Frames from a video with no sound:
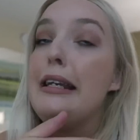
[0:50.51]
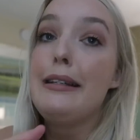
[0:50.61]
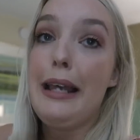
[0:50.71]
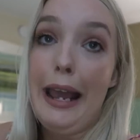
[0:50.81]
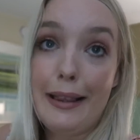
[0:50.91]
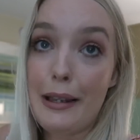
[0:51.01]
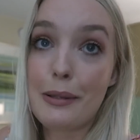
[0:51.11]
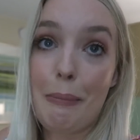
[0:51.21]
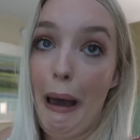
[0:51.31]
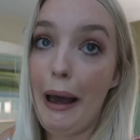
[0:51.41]
need to eat
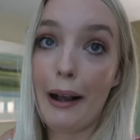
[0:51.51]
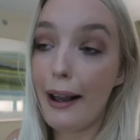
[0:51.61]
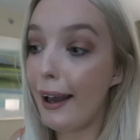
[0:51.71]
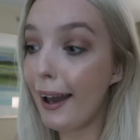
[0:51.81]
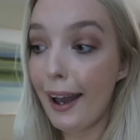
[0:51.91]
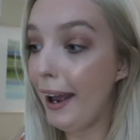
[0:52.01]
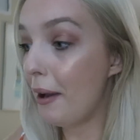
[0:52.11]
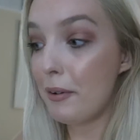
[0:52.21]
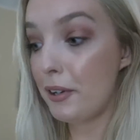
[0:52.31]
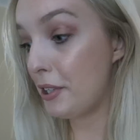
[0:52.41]
this burger
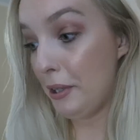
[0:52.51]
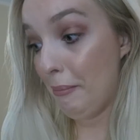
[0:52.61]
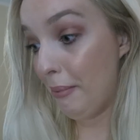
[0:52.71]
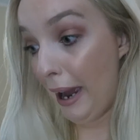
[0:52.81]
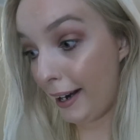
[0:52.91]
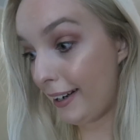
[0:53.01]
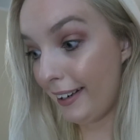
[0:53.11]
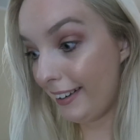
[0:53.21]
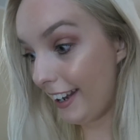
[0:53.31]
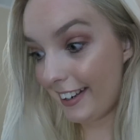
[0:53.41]
and just unpack
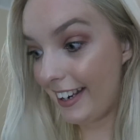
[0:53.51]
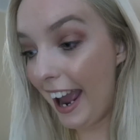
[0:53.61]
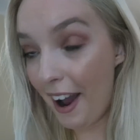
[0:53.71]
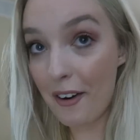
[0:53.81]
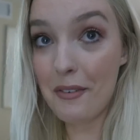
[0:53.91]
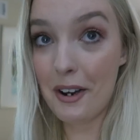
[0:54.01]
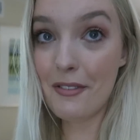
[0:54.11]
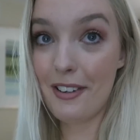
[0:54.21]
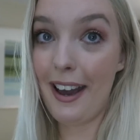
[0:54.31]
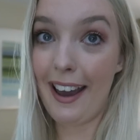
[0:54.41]
and then get on
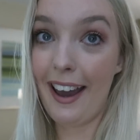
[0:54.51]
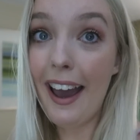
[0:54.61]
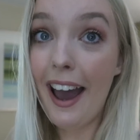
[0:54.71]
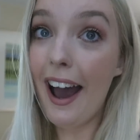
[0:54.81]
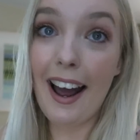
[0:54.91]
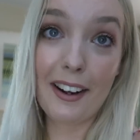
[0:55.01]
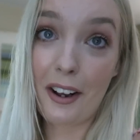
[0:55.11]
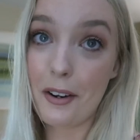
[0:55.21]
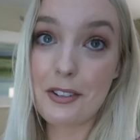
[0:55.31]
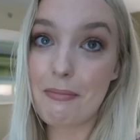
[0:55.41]
with it and
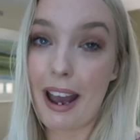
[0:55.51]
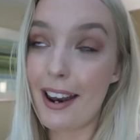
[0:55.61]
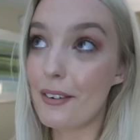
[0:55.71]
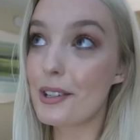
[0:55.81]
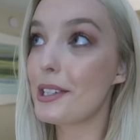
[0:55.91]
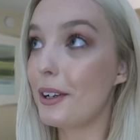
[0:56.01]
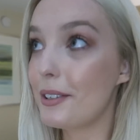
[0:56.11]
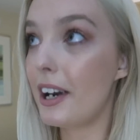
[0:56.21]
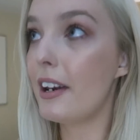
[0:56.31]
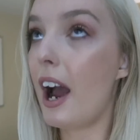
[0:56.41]
go to bed. I was so
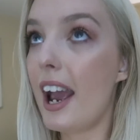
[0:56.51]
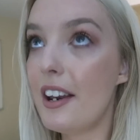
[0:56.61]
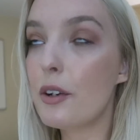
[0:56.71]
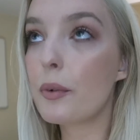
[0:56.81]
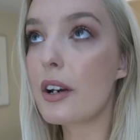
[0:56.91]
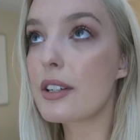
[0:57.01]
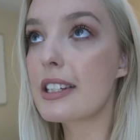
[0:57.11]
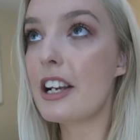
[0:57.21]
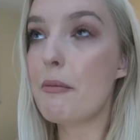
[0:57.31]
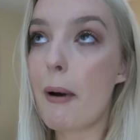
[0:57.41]
tired. I ended up going to
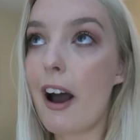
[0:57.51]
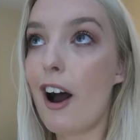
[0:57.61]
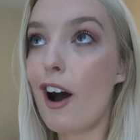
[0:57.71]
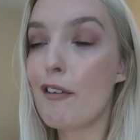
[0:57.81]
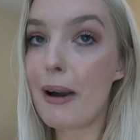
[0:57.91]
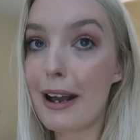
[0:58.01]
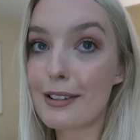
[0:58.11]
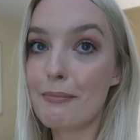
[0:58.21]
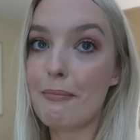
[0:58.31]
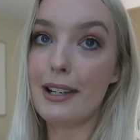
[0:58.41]
sleep about
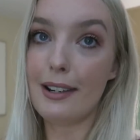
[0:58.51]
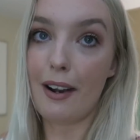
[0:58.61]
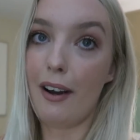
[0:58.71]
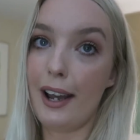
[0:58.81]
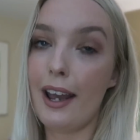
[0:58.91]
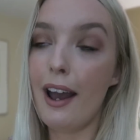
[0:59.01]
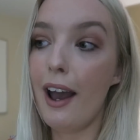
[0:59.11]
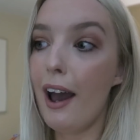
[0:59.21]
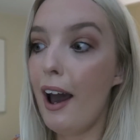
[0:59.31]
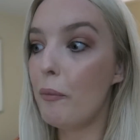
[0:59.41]
12:30,
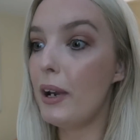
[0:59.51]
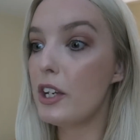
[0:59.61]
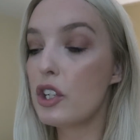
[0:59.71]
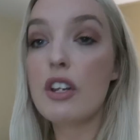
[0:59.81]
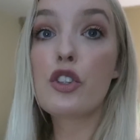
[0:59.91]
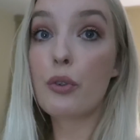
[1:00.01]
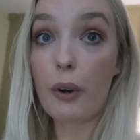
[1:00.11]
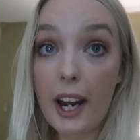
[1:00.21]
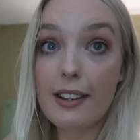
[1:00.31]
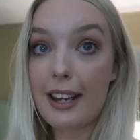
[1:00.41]
which is
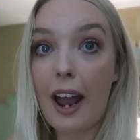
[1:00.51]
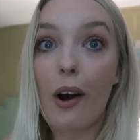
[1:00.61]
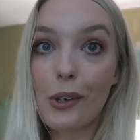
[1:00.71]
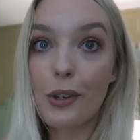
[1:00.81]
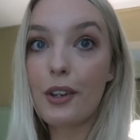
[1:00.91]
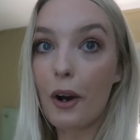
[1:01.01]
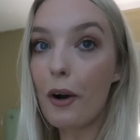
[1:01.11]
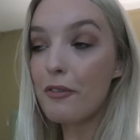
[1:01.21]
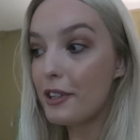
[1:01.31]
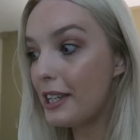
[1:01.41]
great to get on,
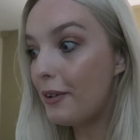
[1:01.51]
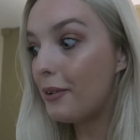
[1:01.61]
obviously,